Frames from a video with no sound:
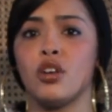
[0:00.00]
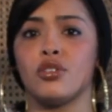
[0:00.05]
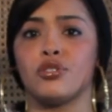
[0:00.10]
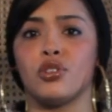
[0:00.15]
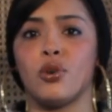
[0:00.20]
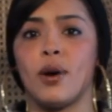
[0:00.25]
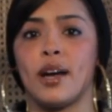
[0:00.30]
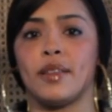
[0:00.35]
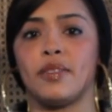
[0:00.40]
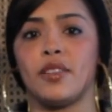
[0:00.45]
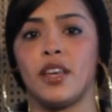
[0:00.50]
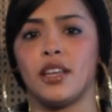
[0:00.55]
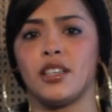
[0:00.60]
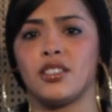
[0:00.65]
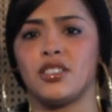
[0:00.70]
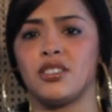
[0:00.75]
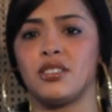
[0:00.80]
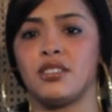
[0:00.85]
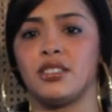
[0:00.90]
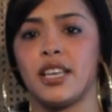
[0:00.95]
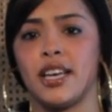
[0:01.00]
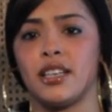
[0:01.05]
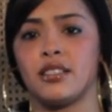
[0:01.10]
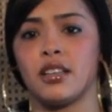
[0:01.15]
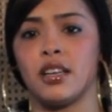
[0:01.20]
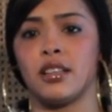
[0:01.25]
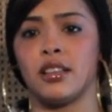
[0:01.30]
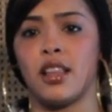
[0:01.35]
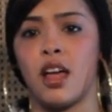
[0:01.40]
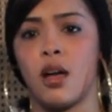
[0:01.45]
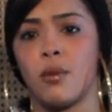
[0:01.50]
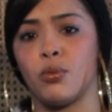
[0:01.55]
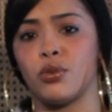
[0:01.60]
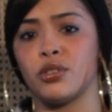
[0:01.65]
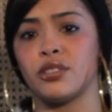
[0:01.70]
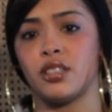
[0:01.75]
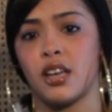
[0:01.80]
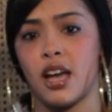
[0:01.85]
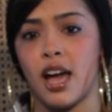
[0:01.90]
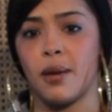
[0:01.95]
So I think it just takes a lot more
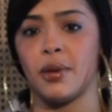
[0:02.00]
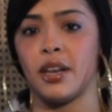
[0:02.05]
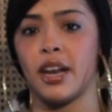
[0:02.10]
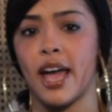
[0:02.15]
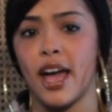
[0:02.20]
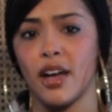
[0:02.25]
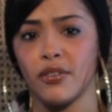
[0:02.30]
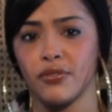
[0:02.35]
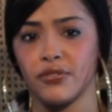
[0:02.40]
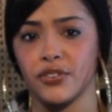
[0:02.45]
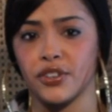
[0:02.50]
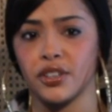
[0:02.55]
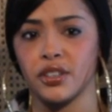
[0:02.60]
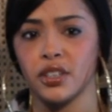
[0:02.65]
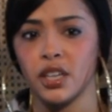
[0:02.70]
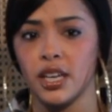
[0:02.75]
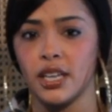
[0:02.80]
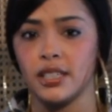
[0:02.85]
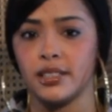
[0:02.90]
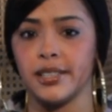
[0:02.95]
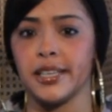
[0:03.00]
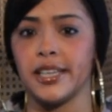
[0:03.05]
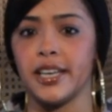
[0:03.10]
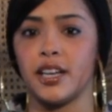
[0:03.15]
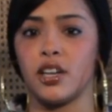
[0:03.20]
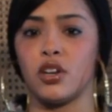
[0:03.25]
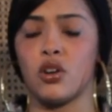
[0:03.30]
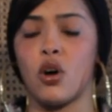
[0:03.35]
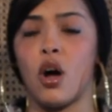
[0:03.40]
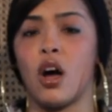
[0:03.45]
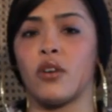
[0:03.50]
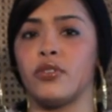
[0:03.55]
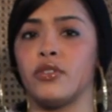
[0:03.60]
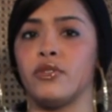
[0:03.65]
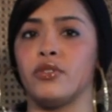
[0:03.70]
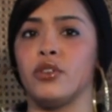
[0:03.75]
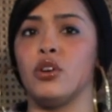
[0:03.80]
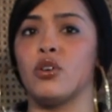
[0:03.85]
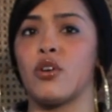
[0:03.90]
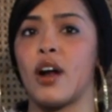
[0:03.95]
time and effort to get it off
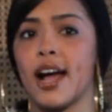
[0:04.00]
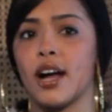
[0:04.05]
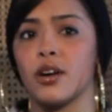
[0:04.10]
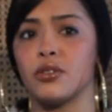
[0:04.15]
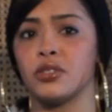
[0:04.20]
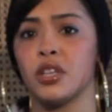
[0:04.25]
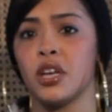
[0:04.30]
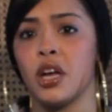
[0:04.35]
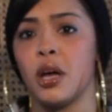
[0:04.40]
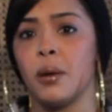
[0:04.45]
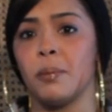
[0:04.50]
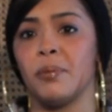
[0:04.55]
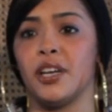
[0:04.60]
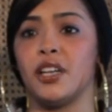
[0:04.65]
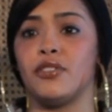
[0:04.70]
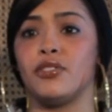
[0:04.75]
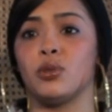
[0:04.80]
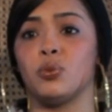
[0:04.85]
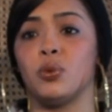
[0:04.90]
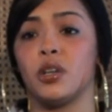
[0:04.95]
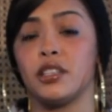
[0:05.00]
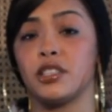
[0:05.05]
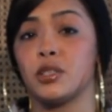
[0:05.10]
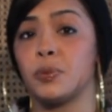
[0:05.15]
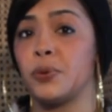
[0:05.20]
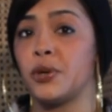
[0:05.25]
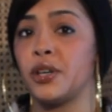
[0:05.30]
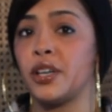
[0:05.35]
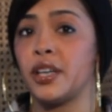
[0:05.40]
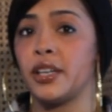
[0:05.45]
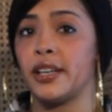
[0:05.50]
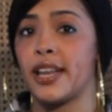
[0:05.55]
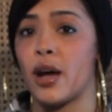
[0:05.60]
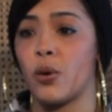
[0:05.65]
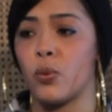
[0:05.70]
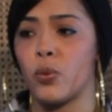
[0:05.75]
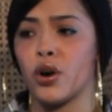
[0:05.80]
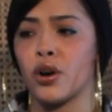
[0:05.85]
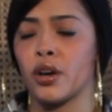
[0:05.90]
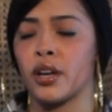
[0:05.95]
of the ground. But if you're willing to put in
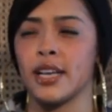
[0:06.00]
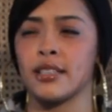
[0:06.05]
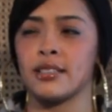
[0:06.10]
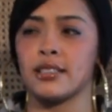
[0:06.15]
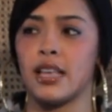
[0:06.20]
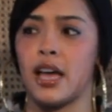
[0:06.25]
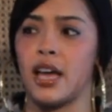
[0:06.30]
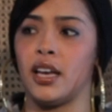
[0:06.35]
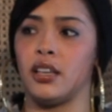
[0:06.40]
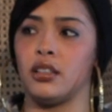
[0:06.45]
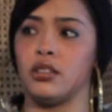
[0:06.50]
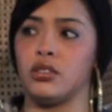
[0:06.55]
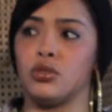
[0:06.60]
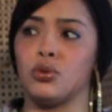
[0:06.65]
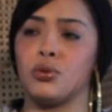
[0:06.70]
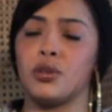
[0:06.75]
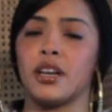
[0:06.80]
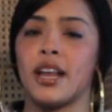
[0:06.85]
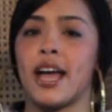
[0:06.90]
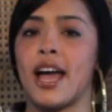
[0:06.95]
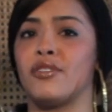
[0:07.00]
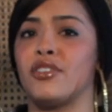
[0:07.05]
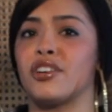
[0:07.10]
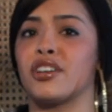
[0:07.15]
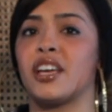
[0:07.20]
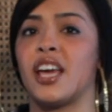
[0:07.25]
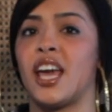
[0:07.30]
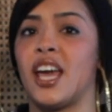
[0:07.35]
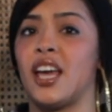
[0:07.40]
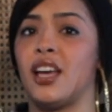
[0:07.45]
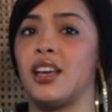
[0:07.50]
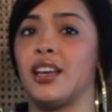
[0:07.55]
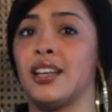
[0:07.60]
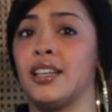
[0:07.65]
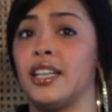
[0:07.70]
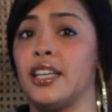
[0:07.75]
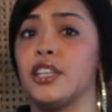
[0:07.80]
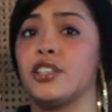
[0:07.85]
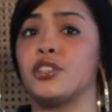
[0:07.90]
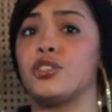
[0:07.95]
that work, it's like you can have your cake
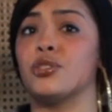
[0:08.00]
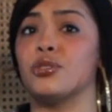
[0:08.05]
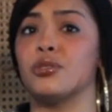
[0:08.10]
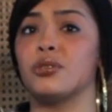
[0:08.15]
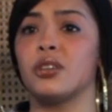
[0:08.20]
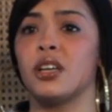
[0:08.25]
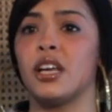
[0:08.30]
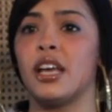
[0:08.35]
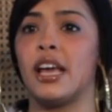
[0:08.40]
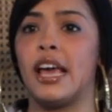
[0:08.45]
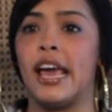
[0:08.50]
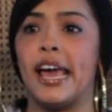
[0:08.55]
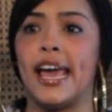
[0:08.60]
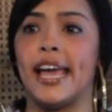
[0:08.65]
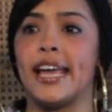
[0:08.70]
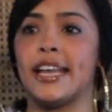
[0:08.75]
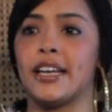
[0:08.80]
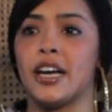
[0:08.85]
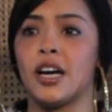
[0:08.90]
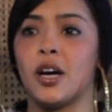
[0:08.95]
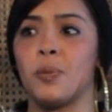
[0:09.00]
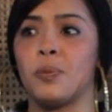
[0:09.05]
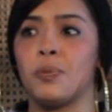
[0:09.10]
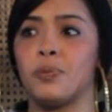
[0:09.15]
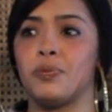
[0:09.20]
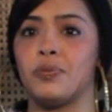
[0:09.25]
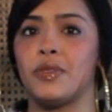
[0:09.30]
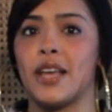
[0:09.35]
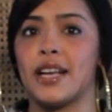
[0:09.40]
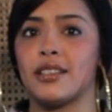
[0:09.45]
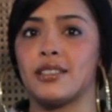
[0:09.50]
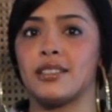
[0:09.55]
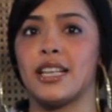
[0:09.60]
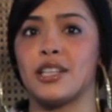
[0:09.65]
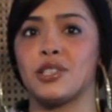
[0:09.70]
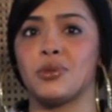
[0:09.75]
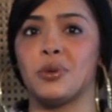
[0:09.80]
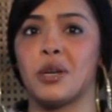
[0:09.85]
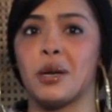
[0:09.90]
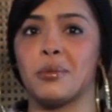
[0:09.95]
and eat it too. And
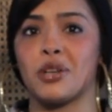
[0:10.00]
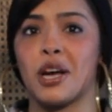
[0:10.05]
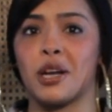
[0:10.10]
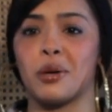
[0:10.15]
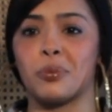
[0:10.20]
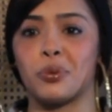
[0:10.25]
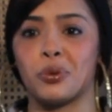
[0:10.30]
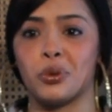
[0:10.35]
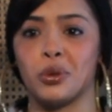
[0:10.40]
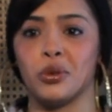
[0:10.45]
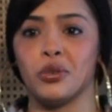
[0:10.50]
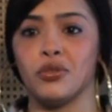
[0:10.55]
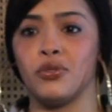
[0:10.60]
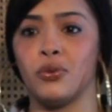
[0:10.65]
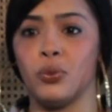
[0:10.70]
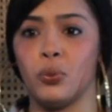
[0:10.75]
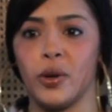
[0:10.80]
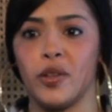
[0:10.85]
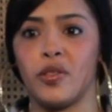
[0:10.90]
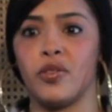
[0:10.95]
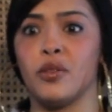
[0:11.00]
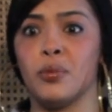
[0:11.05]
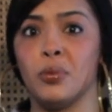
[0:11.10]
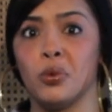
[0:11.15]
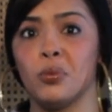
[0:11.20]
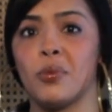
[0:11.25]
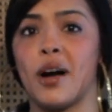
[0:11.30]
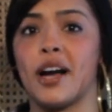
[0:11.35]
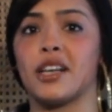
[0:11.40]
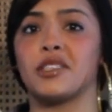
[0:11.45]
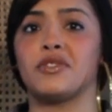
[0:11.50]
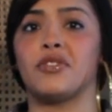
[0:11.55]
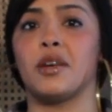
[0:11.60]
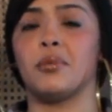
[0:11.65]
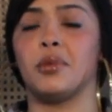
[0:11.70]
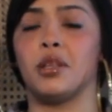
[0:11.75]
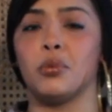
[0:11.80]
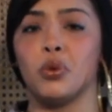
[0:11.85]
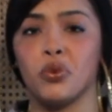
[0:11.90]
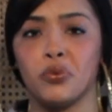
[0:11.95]
that's what I'm trying to prove with the Boombox
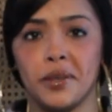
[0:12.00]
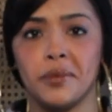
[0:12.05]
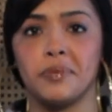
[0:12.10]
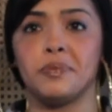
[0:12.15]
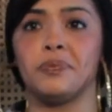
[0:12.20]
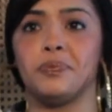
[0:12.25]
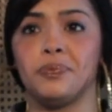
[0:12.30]
Family Movement.